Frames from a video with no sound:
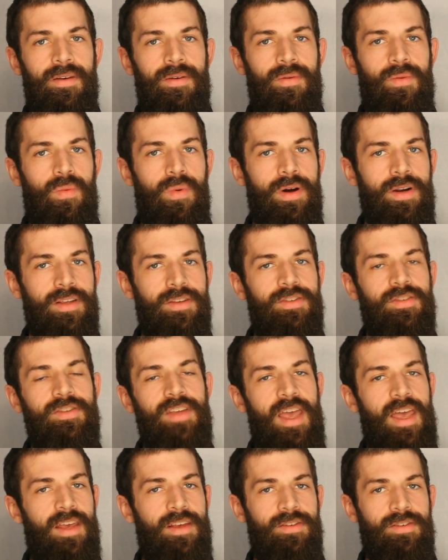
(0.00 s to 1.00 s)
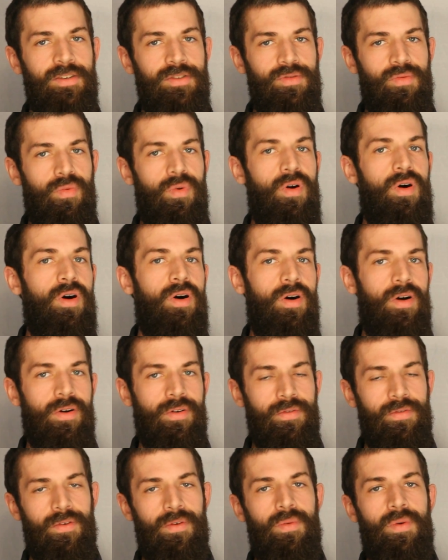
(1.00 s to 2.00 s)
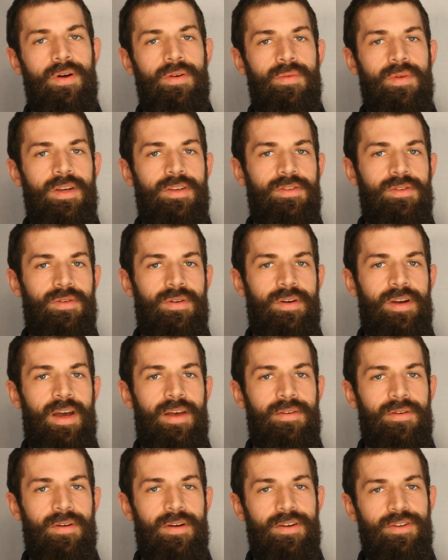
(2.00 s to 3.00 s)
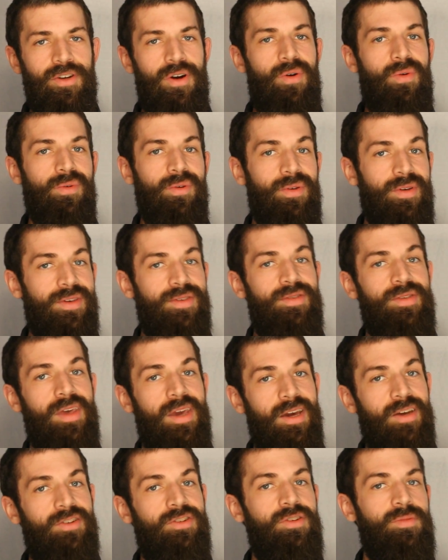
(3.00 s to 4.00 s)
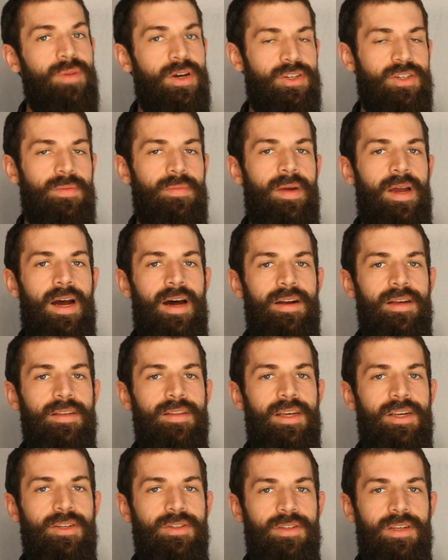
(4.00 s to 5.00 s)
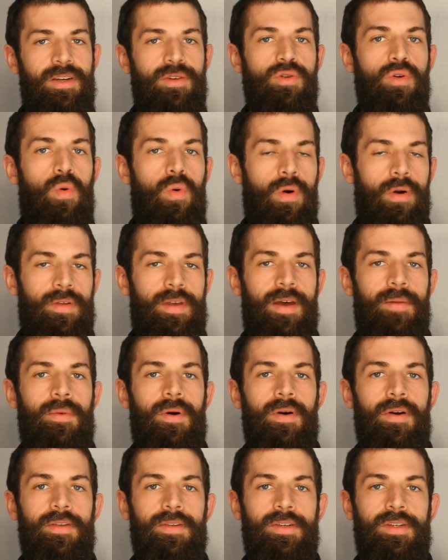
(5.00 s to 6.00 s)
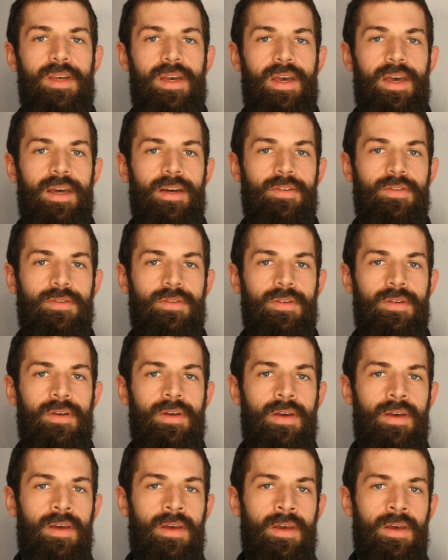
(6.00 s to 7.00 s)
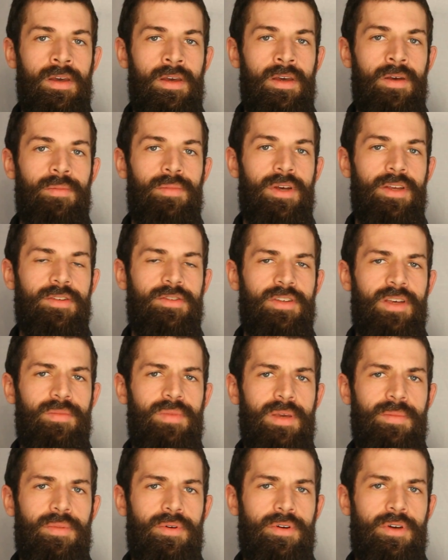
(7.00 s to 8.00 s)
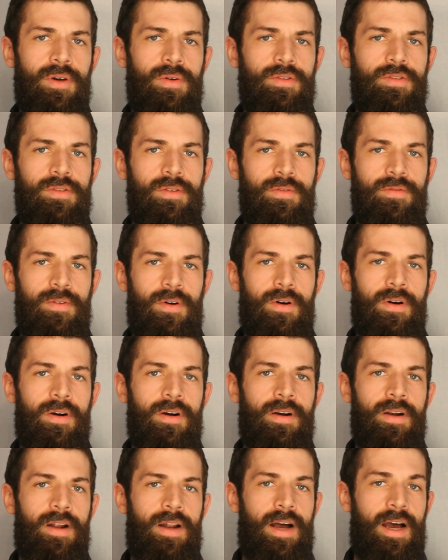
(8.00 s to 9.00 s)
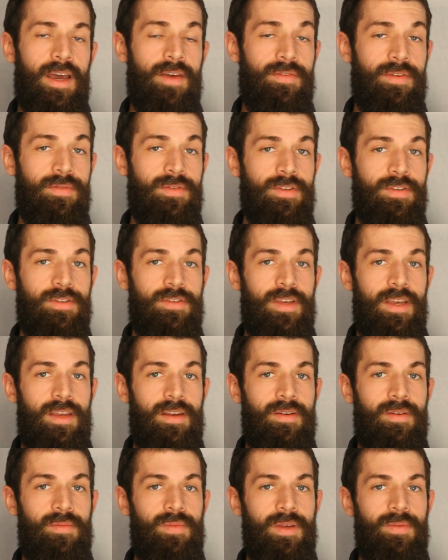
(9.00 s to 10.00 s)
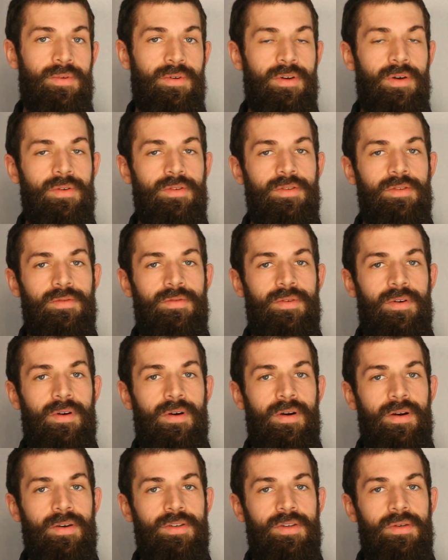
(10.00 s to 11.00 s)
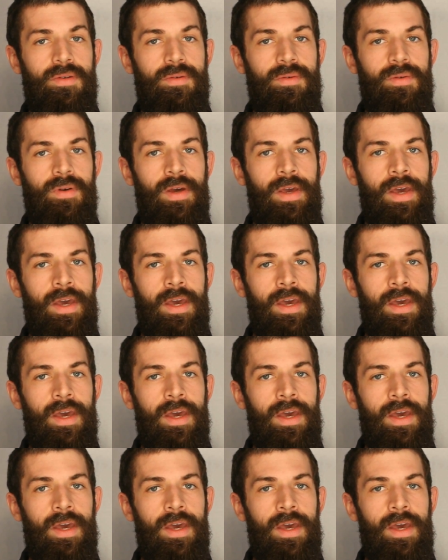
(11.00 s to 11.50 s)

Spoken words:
what it says is wrong for one reason or another and don't really think too much about it. They just ignore that part of the text. But some people go so far, and I've even seen people go so far, to